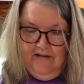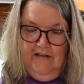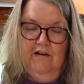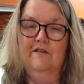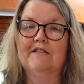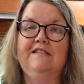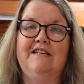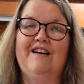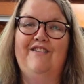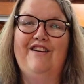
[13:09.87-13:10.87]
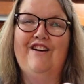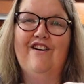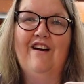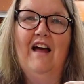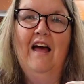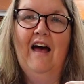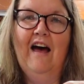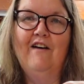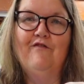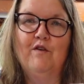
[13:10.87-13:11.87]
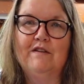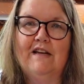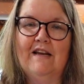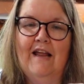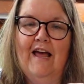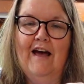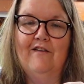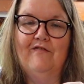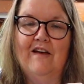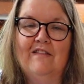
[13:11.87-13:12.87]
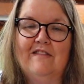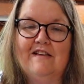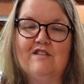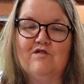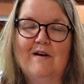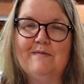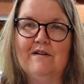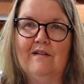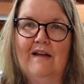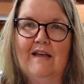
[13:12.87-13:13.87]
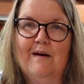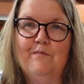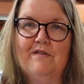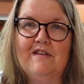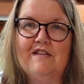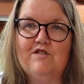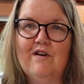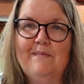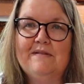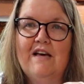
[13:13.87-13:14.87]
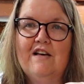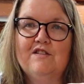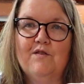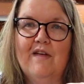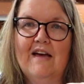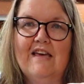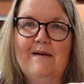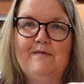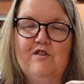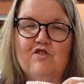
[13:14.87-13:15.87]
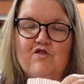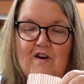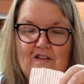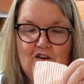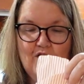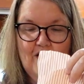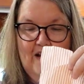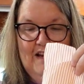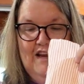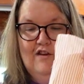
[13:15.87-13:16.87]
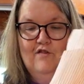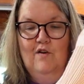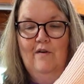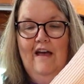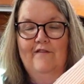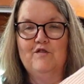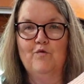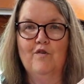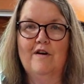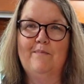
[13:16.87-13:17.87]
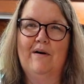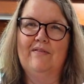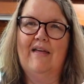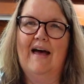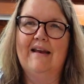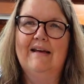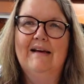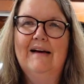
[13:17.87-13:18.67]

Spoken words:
you can see down here, I folded it in half, and these stripes are lining up with these stripes, so that keeps you straight of the grain, and you don't have to worry about that